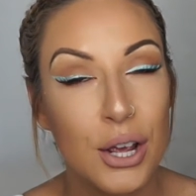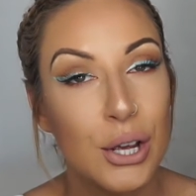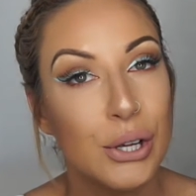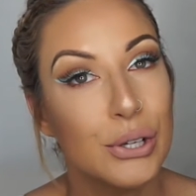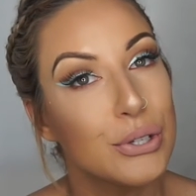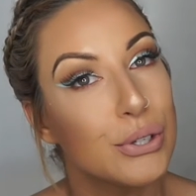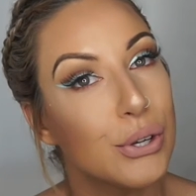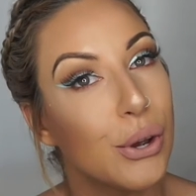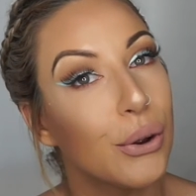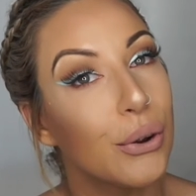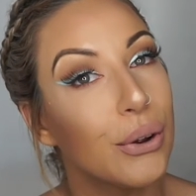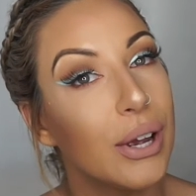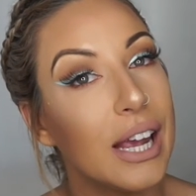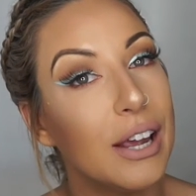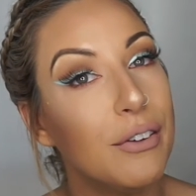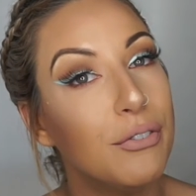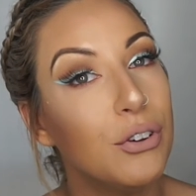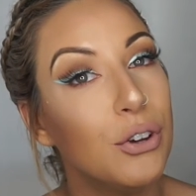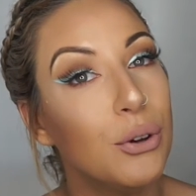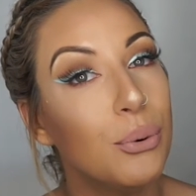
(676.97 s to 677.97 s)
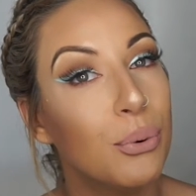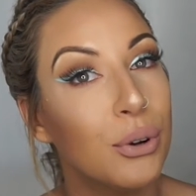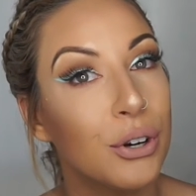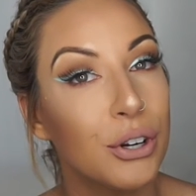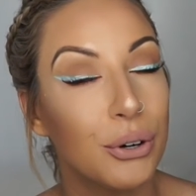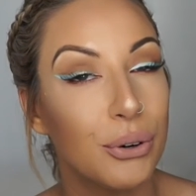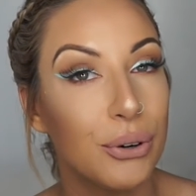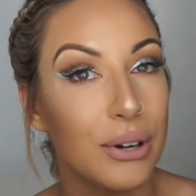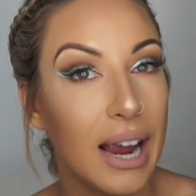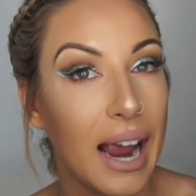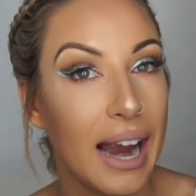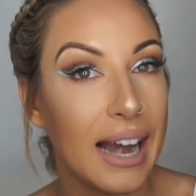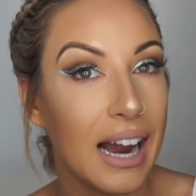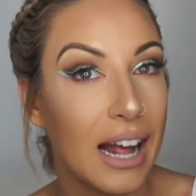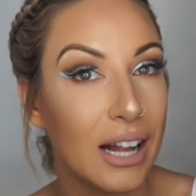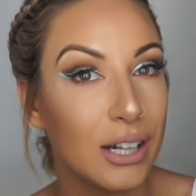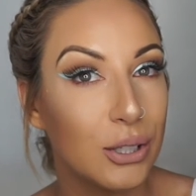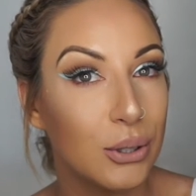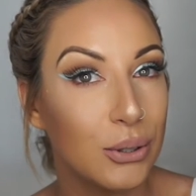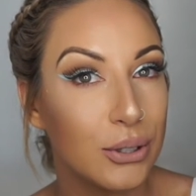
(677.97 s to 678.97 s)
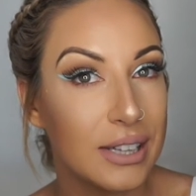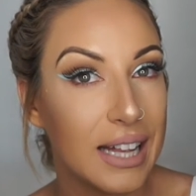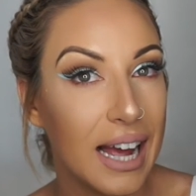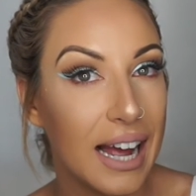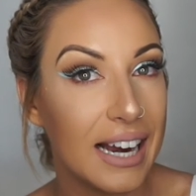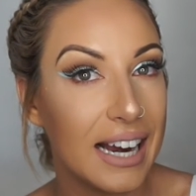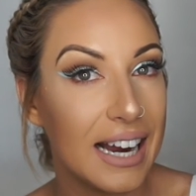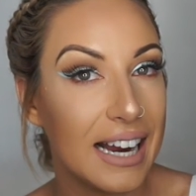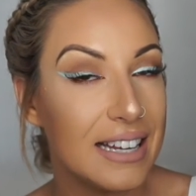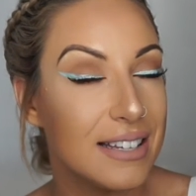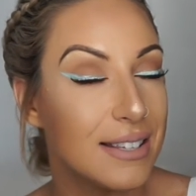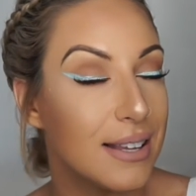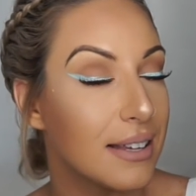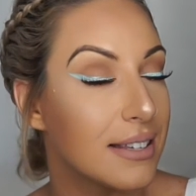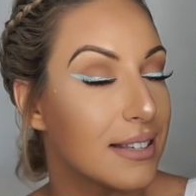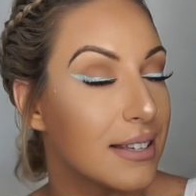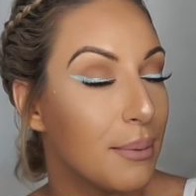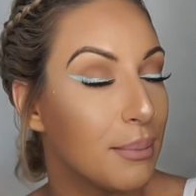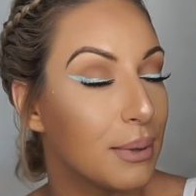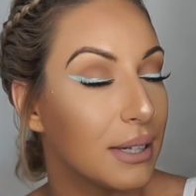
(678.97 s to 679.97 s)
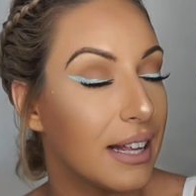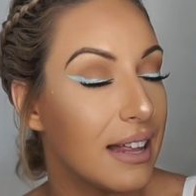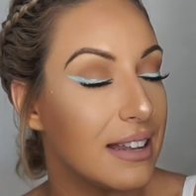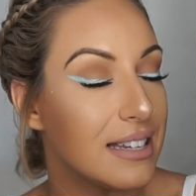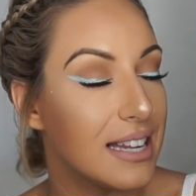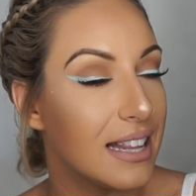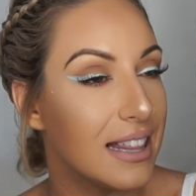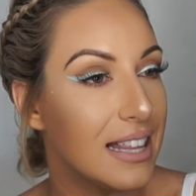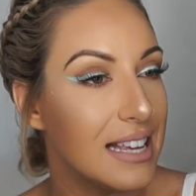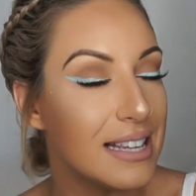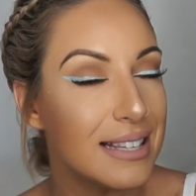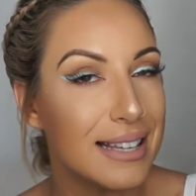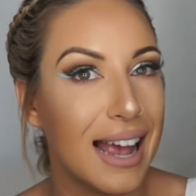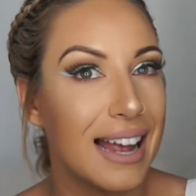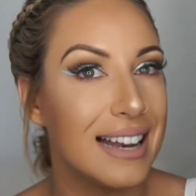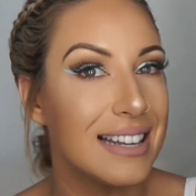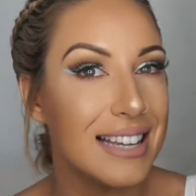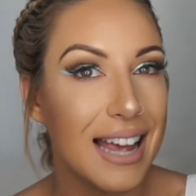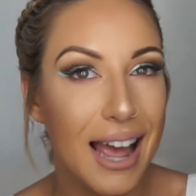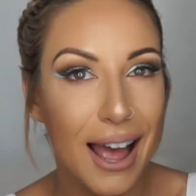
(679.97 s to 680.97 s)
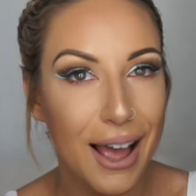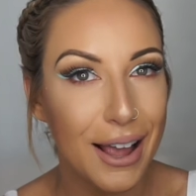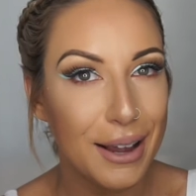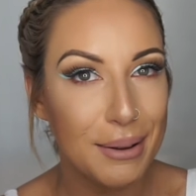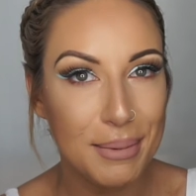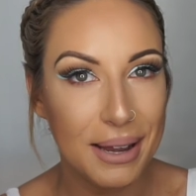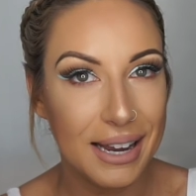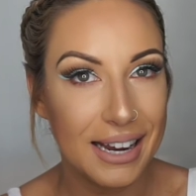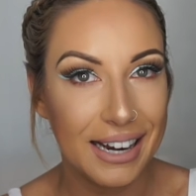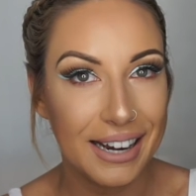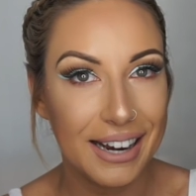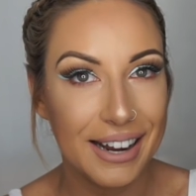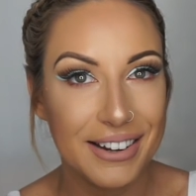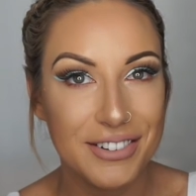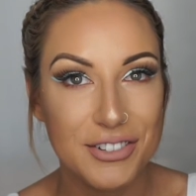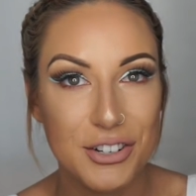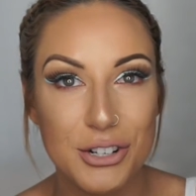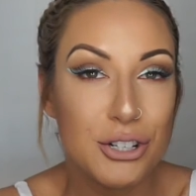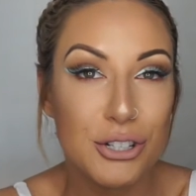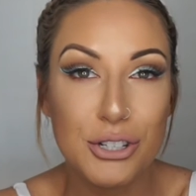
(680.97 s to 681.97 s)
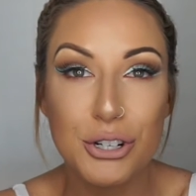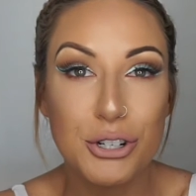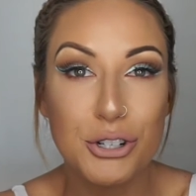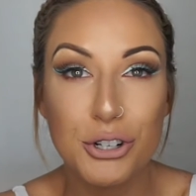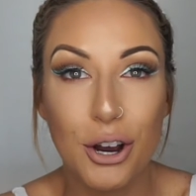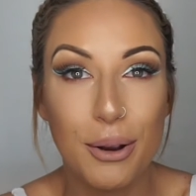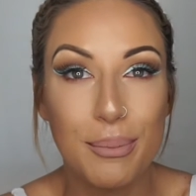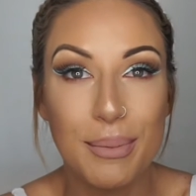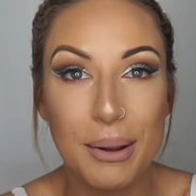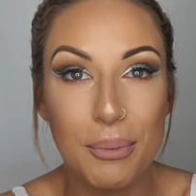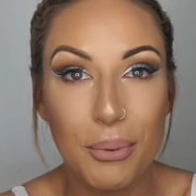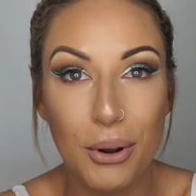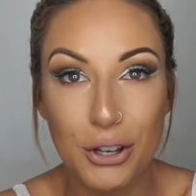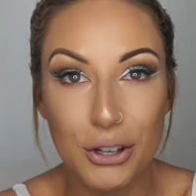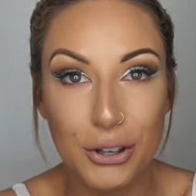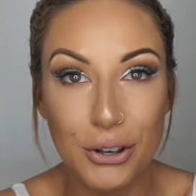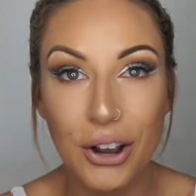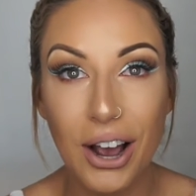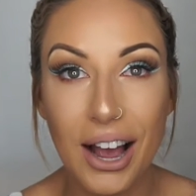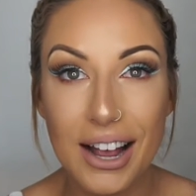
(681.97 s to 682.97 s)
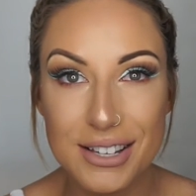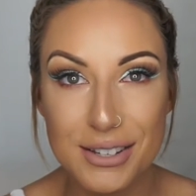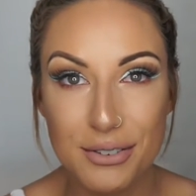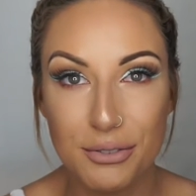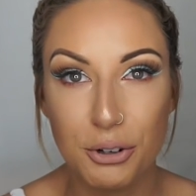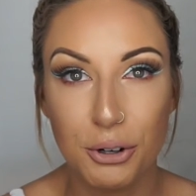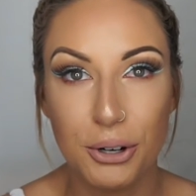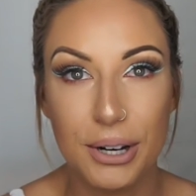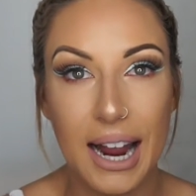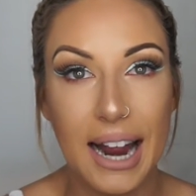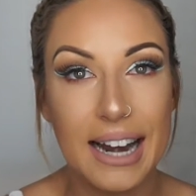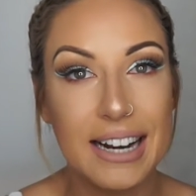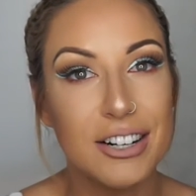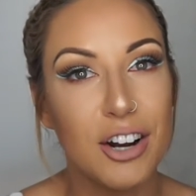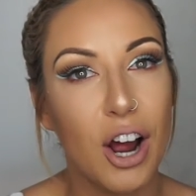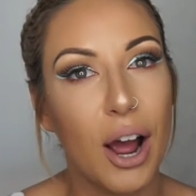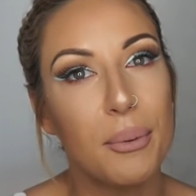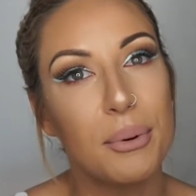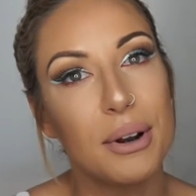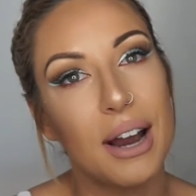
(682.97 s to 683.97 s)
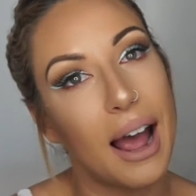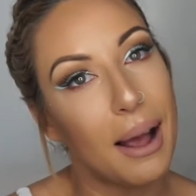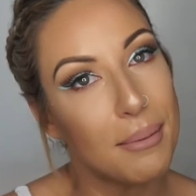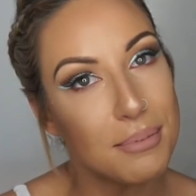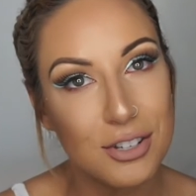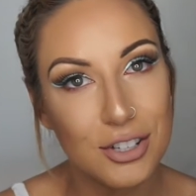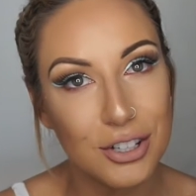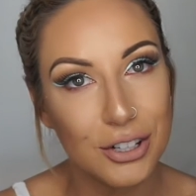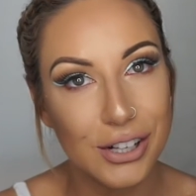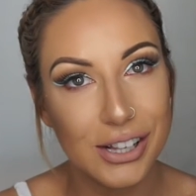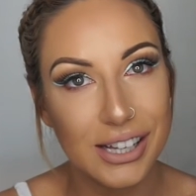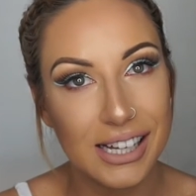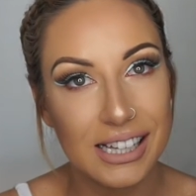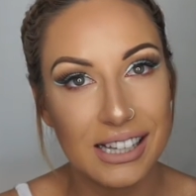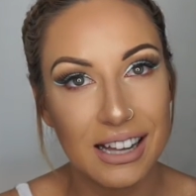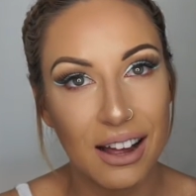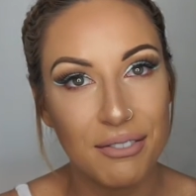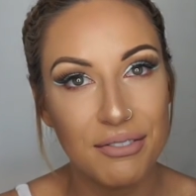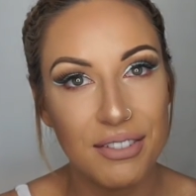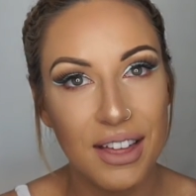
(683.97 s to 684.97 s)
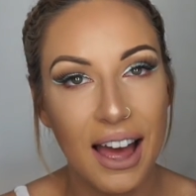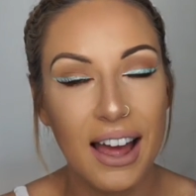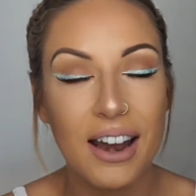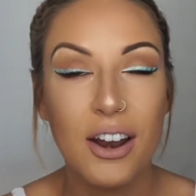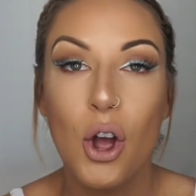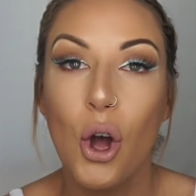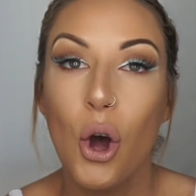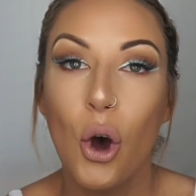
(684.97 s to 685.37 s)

So if you want to create a look that is similar to this and tag me in it just to show me what you guys have created, I would absolutely love that.